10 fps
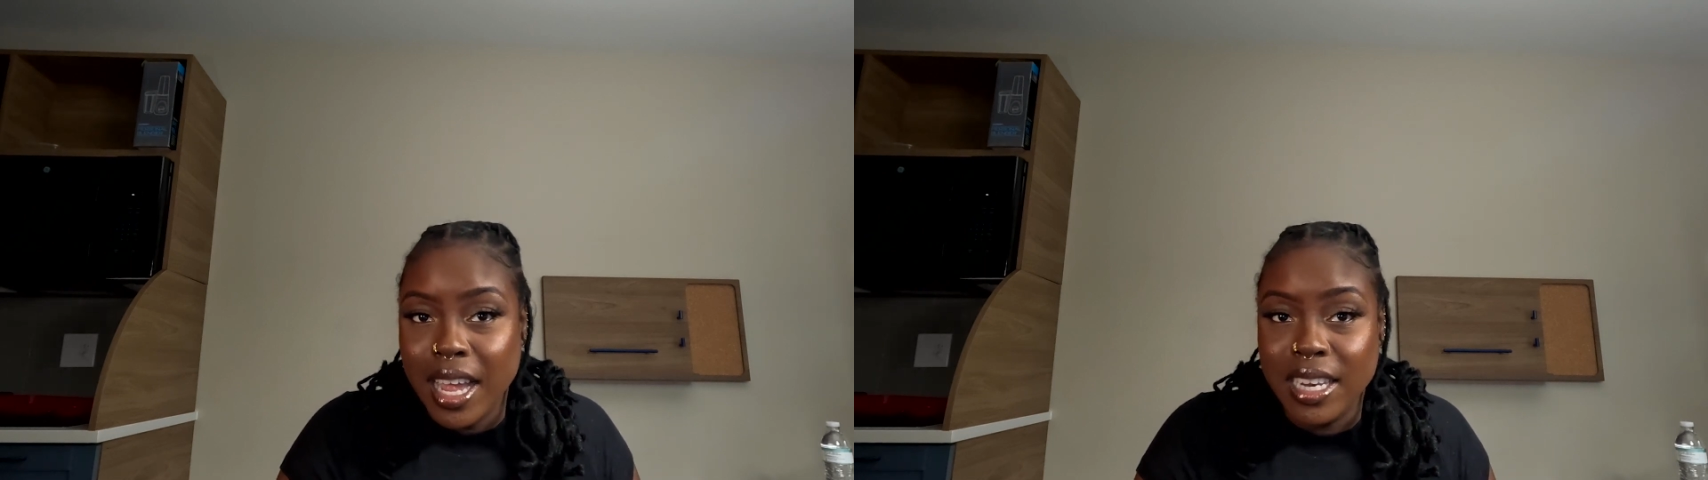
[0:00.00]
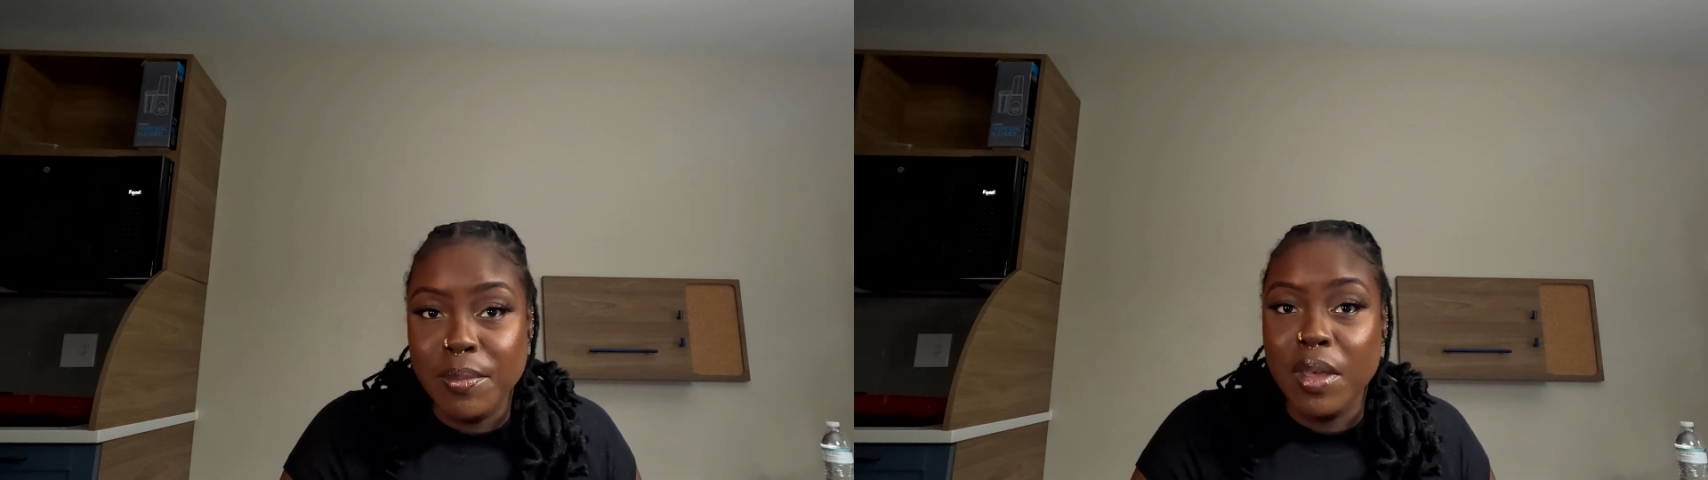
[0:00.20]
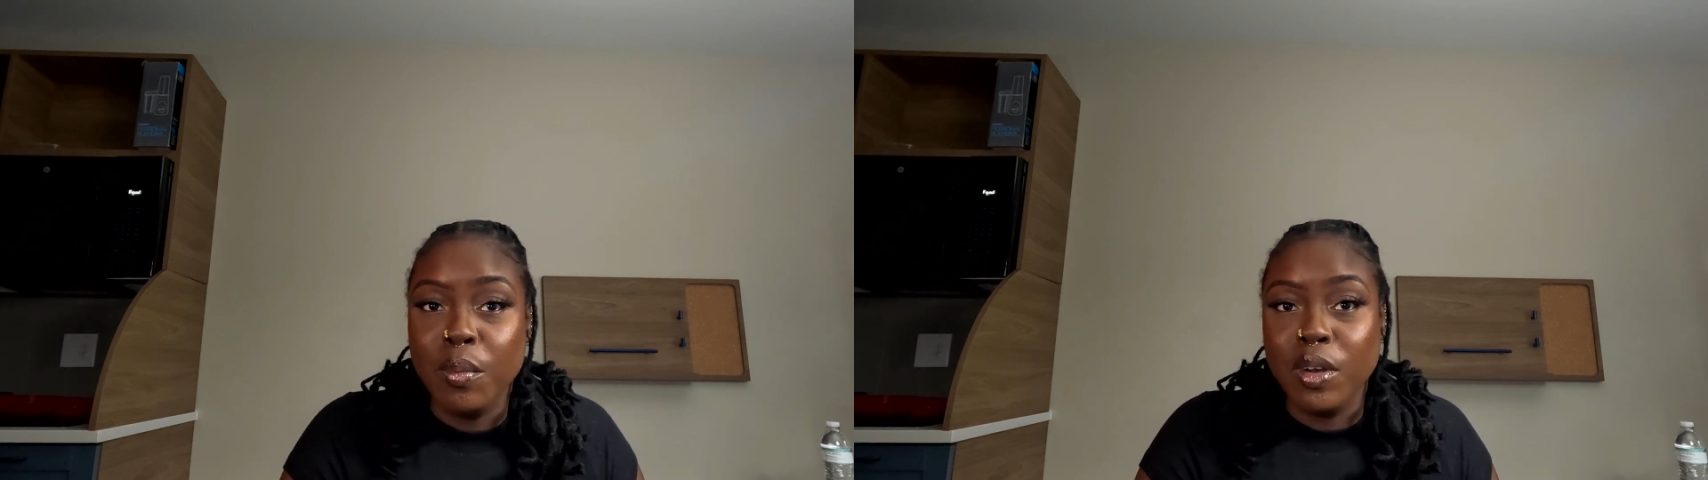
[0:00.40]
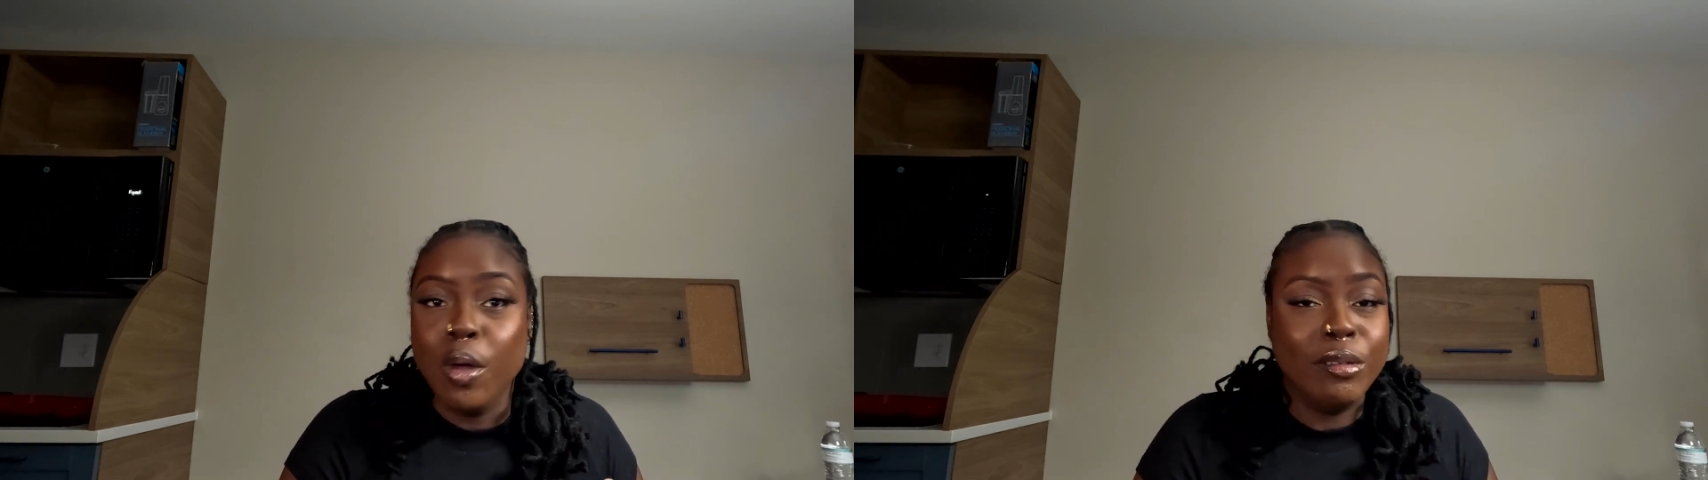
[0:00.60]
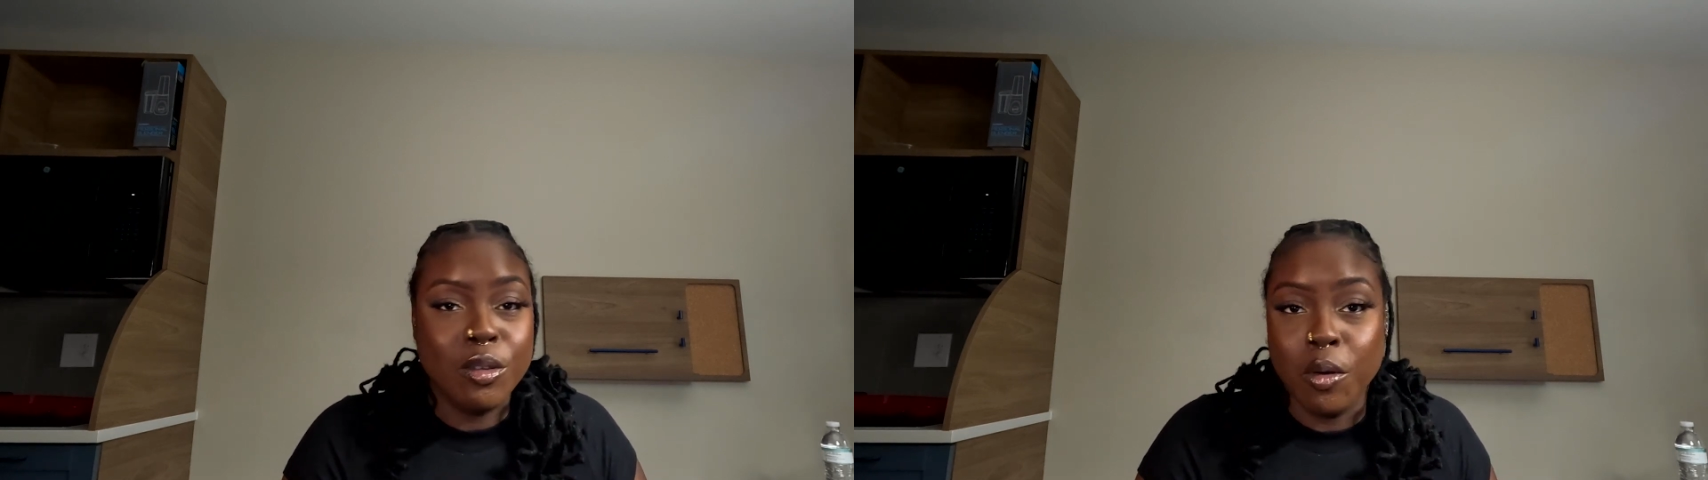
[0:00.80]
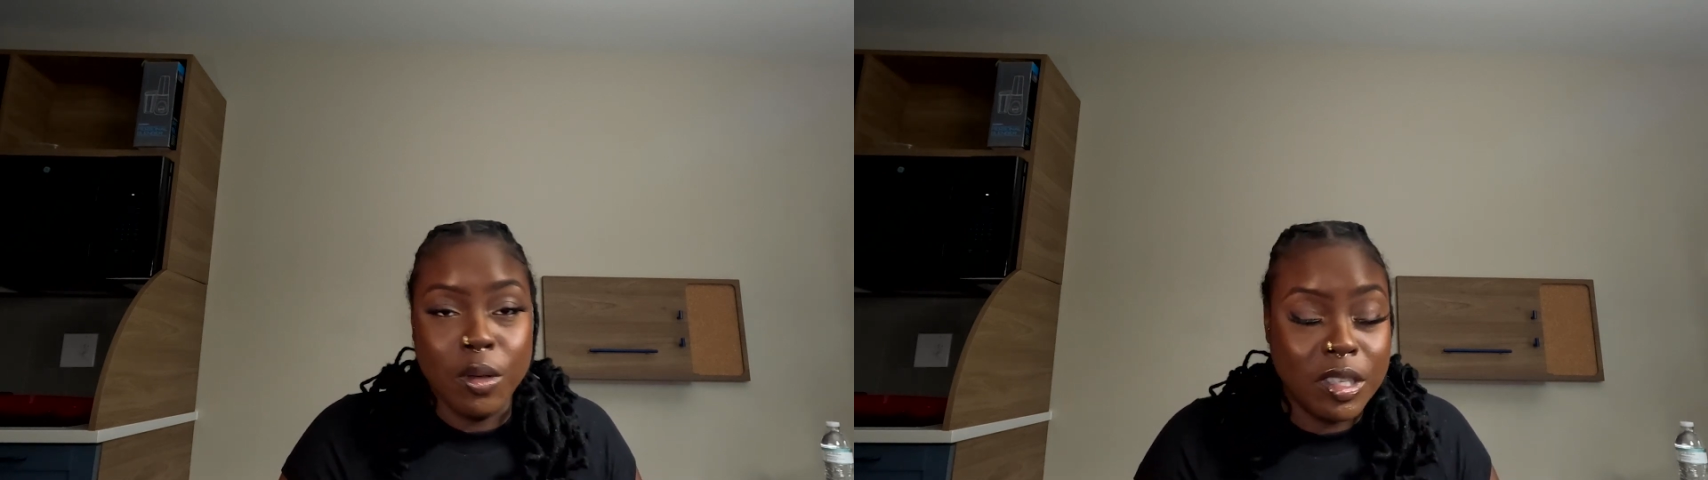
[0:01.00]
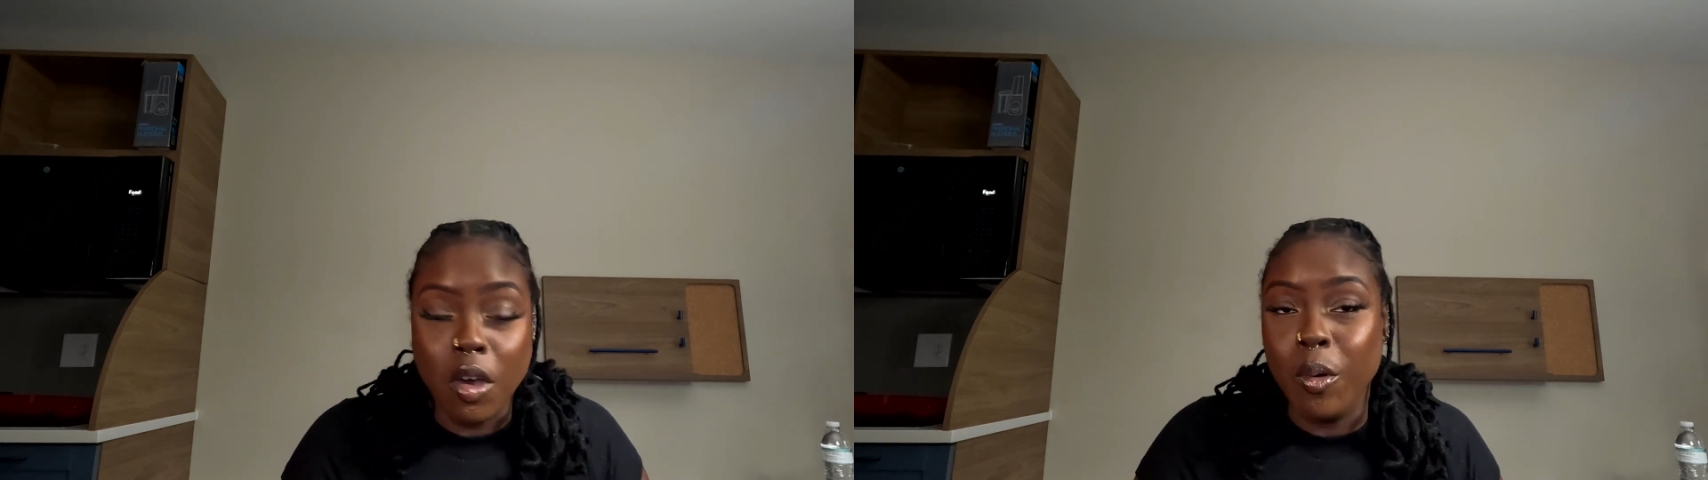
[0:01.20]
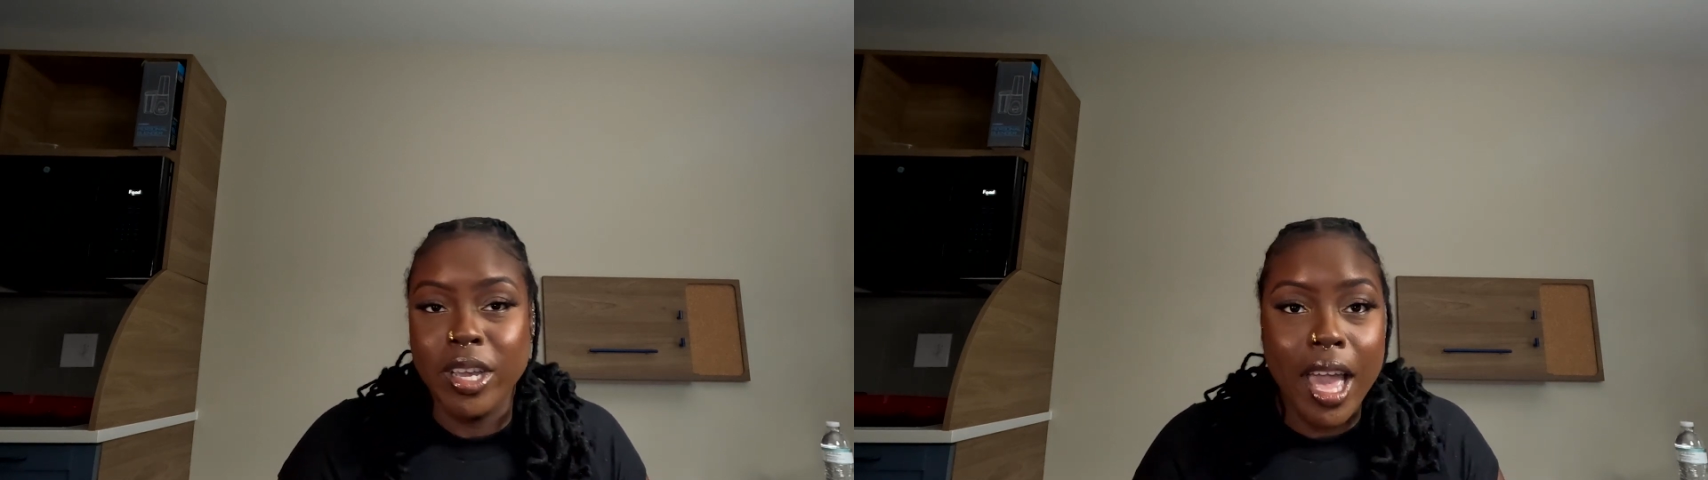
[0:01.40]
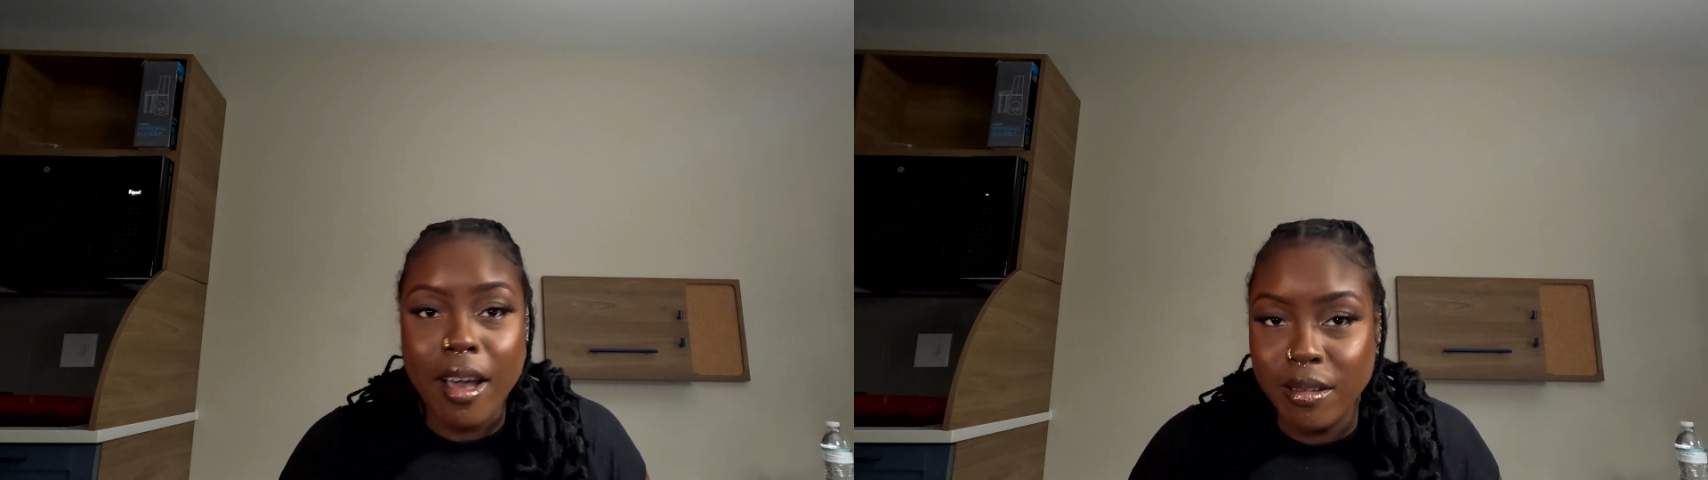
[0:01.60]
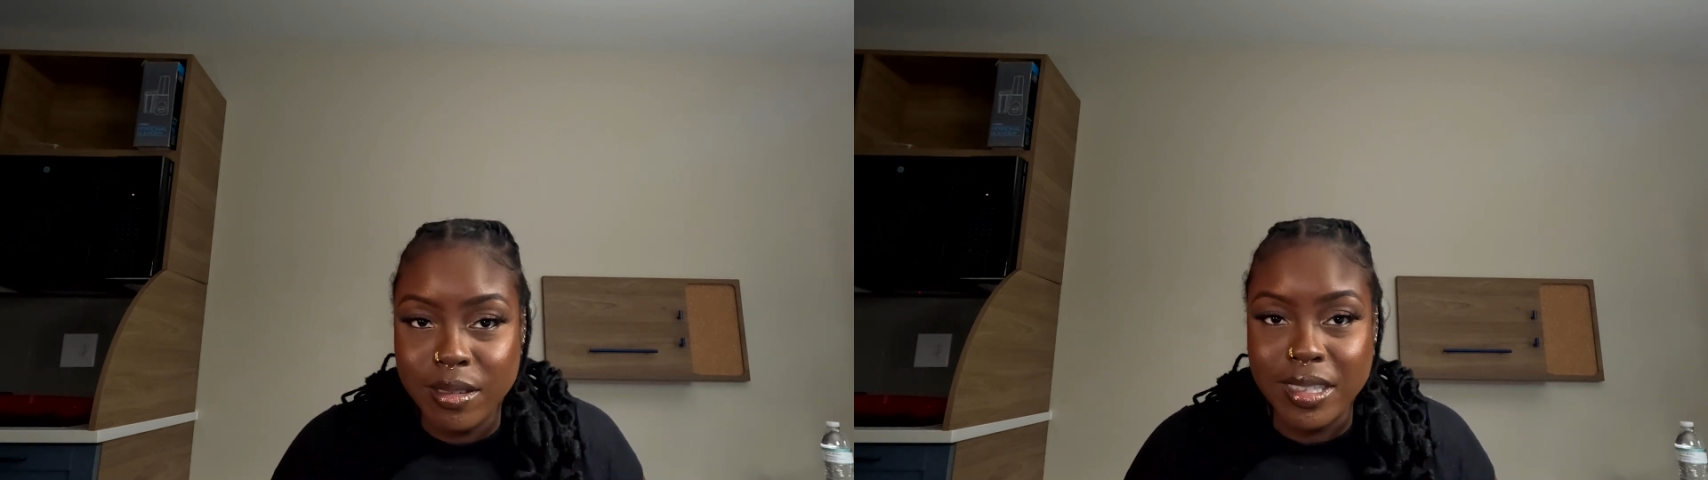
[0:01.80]
I need to be able to know it's gonna work
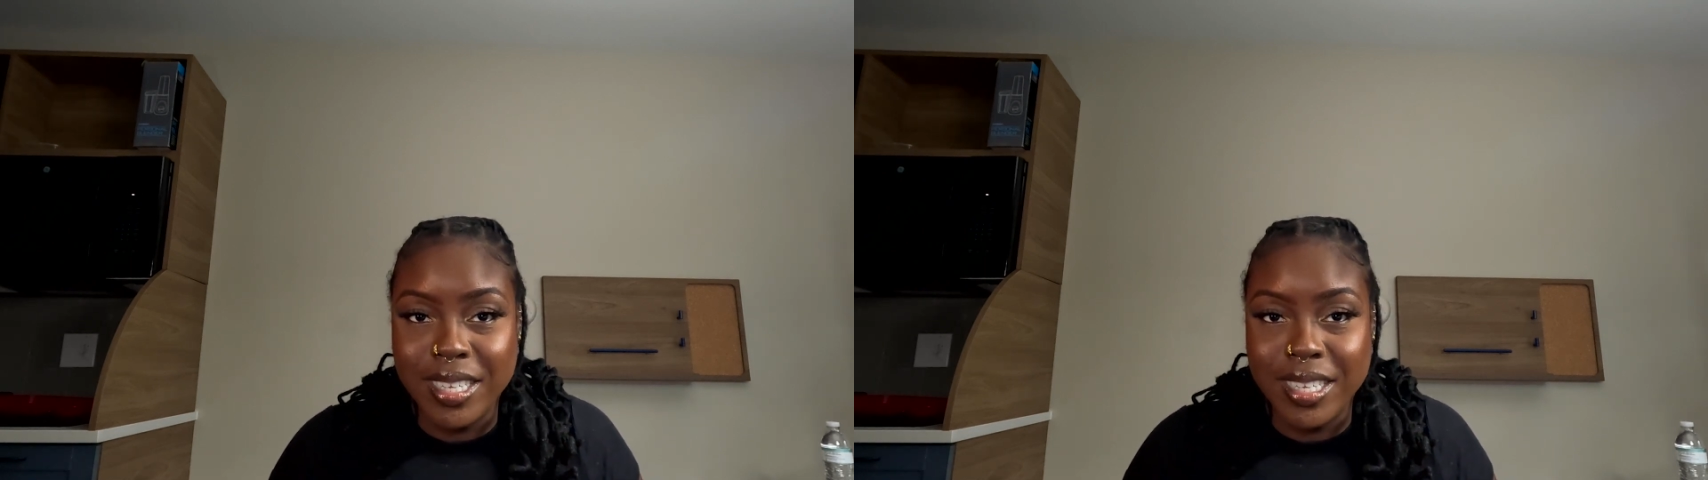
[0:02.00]
out.